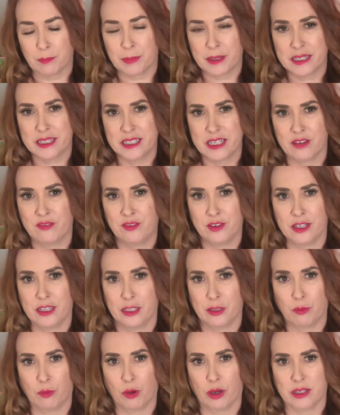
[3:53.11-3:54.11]
but it
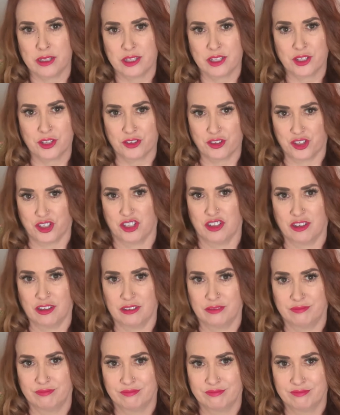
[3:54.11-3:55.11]
definitely was surgical.